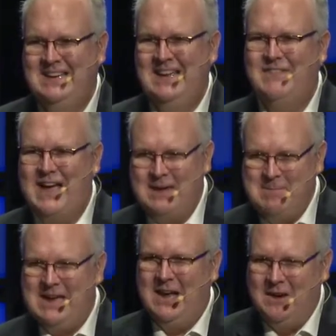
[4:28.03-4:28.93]
If I can
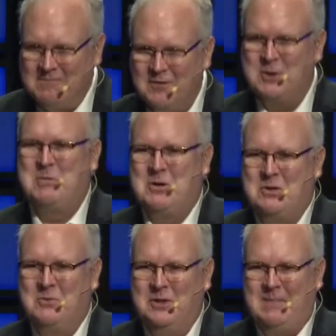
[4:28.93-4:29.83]
be
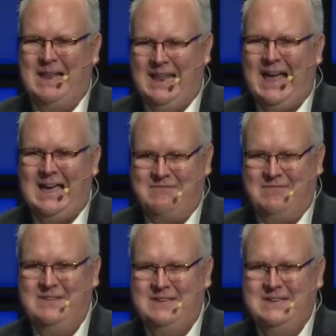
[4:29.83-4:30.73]
comfortable with my
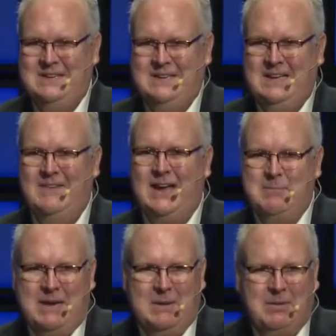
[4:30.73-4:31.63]
life, if I can
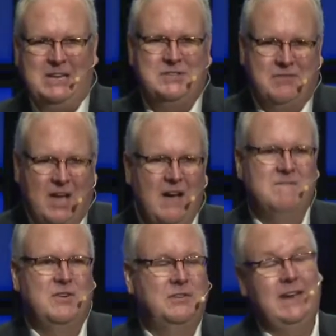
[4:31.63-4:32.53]
be in a place of
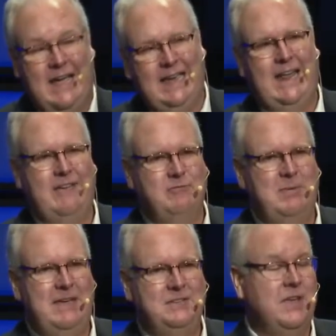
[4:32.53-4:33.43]
comfort, then I can have
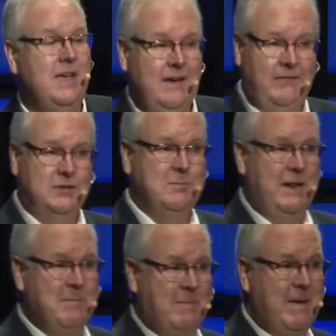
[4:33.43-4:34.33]
peace. If there's money
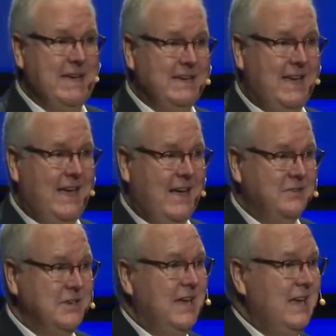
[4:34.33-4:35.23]
in my bank
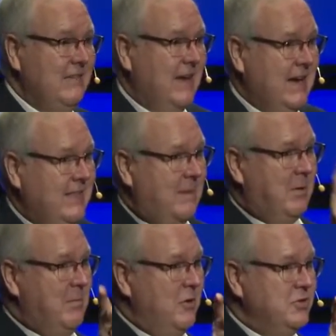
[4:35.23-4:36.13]
account, if I get that
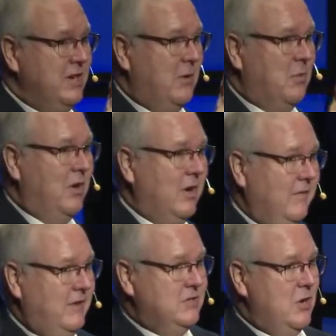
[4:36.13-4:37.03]
promotion at work,
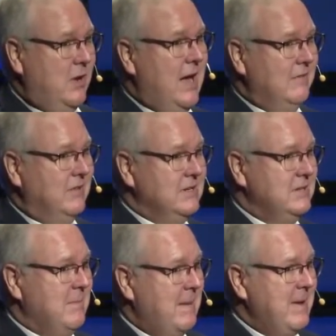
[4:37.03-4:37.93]
if there's no conflict
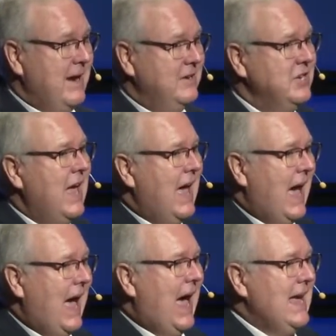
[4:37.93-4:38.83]
in my marriage,
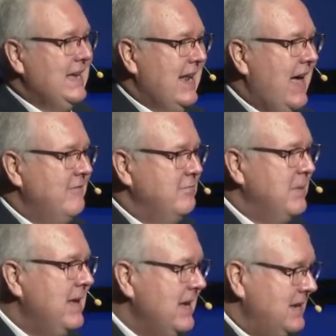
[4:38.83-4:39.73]
I, I can have
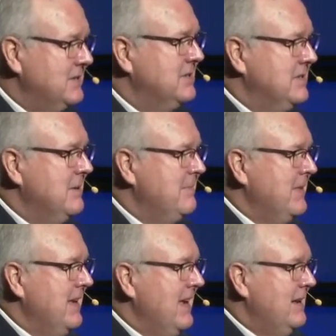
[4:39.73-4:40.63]
peace
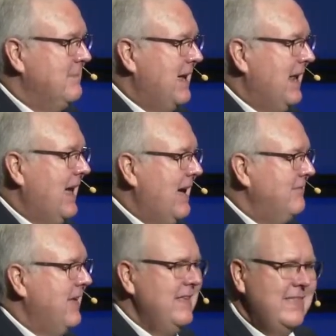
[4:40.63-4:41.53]
in my life.
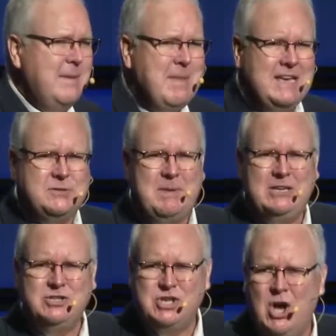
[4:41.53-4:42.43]
They, they base
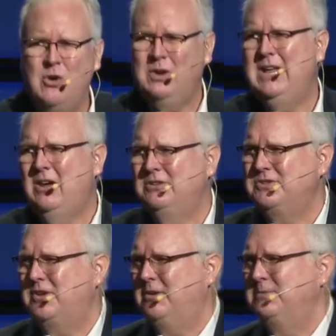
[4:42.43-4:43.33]
peace totally on
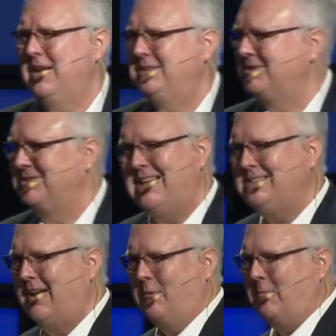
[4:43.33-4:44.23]
circumstances. That's
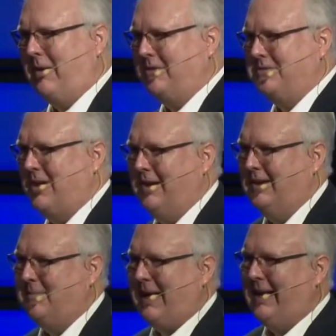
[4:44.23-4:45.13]
not what Paul's
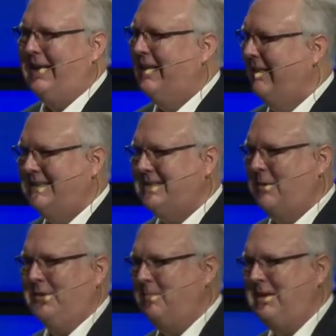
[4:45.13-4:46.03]
talking about. That's not
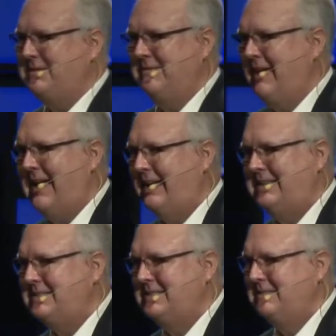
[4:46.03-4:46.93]
what the peace of God
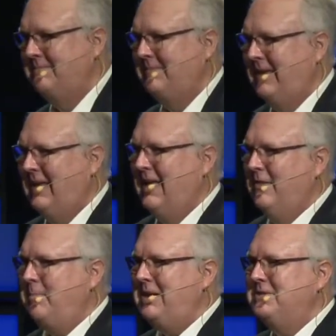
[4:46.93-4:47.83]
is.
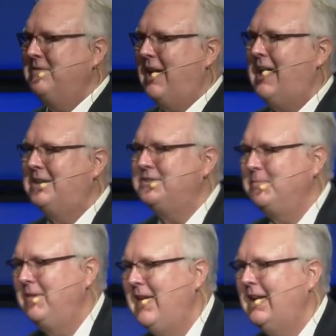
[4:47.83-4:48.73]
The peace of God is
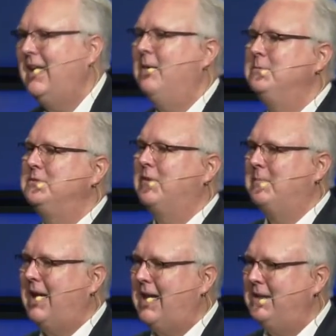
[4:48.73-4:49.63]
something that comes from
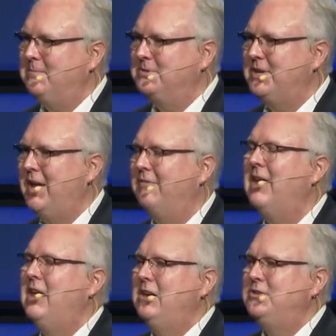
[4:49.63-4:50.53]
God Himself.
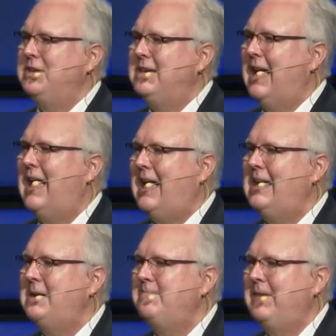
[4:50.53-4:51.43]
You see,
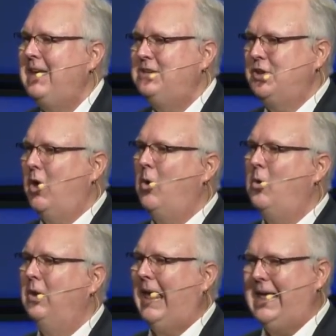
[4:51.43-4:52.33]
God is
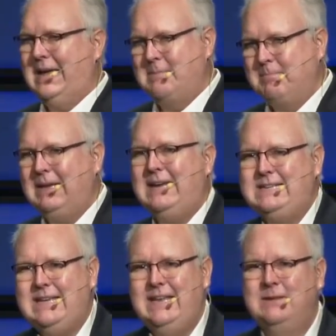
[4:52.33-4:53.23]
whole and complete
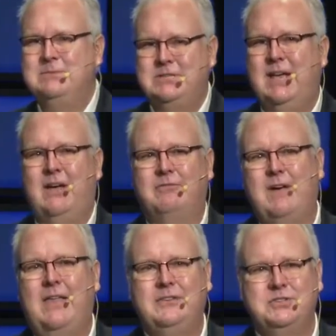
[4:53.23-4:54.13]
in Himself
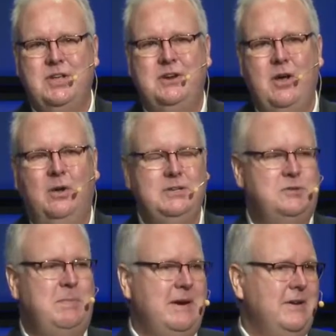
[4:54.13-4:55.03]
Father, Son, and Holy
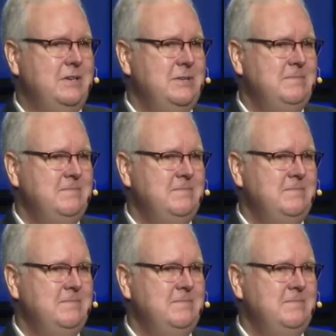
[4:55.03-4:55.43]
Spirit.